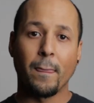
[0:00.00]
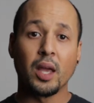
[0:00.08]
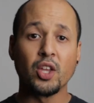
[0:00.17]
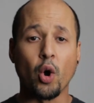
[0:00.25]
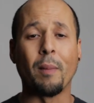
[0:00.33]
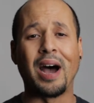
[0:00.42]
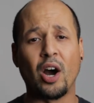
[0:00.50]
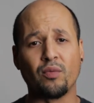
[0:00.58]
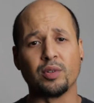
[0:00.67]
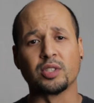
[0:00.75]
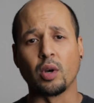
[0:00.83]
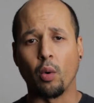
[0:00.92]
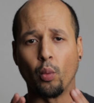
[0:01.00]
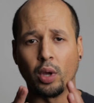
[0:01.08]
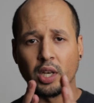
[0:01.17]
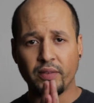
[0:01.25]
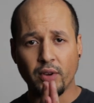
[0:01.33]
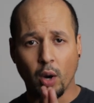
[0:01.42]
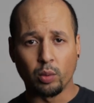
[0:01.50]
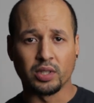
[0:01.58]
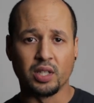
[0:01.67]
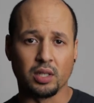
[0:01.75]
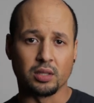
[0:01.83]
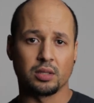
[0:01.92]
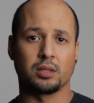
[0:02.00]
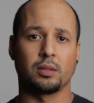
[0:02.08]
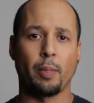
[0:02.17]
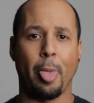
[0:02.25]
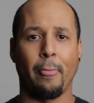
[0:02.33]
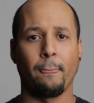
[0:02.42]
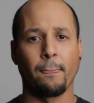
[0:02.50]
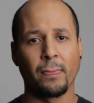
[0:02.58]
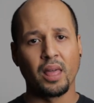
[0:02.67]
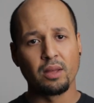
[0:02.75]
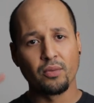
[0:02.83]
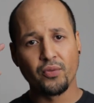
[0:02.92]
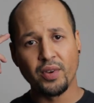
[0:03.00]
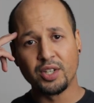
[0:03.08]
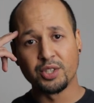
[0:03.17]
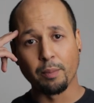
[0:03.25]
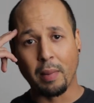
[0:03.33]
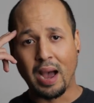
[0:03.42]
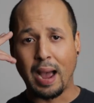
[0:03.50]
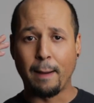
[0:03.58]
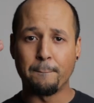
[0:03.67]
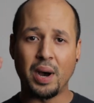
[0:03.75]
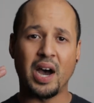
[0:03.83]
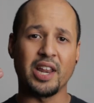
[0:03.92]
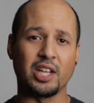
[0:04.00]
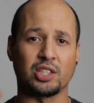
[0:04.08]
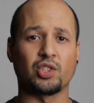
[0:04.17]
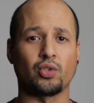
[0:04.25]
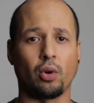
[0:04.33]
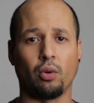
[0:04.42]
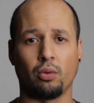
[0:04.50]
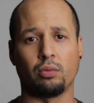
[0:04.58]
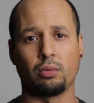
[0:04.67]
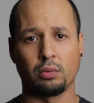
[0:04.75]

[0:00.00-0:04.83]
Yo, my alphas, I want to leave y'all with this. Feed your mind, body, and soul.